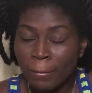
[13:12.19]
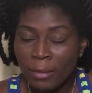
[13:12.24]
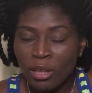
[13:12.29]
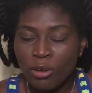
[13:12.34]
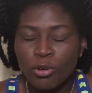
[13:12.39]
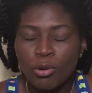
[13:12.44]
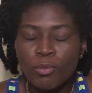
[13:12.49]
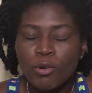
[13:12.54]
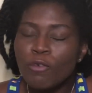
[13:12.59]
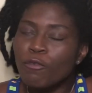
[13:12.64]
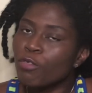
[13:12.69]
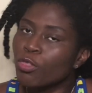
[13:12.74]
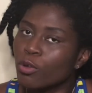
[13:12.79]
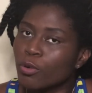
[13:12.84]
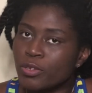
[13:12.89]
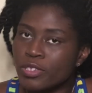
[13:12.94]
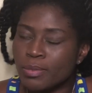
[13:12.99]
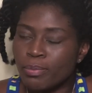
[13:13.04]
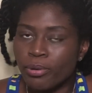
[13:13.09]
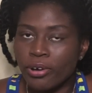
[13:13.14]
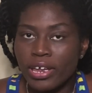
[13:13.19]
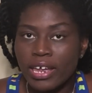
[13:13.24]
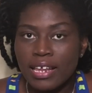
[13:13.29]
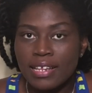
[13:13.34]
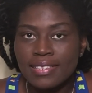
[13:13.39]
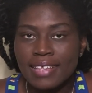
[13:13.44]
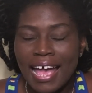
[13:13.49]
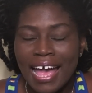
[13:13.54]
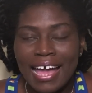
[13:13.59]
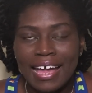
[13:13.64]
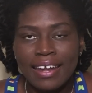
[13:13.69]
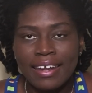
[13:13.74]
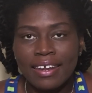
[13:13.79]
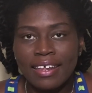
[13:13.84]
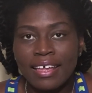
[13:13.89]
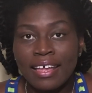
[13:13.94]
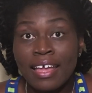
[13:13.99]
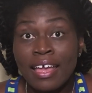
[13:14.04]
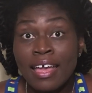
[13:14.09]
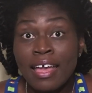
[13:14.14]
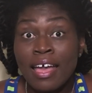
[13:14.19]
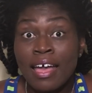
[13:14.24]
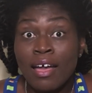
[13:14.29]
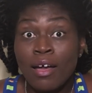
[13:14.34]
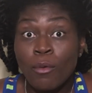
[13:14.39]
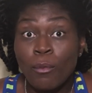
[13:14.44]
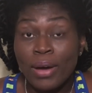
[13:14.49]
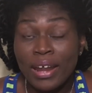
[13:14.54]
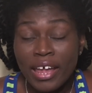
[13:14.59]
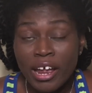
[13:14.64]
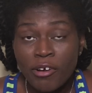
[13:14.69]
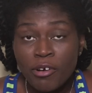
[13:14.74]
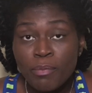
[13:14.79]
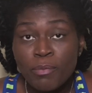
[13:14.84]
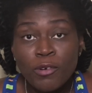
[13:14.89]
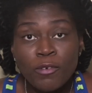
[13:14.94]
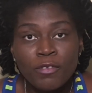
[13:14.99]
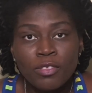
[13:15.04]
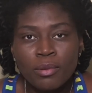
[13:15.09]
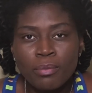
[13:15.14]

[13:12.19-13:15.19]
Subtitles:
removed those braids, and when I removed the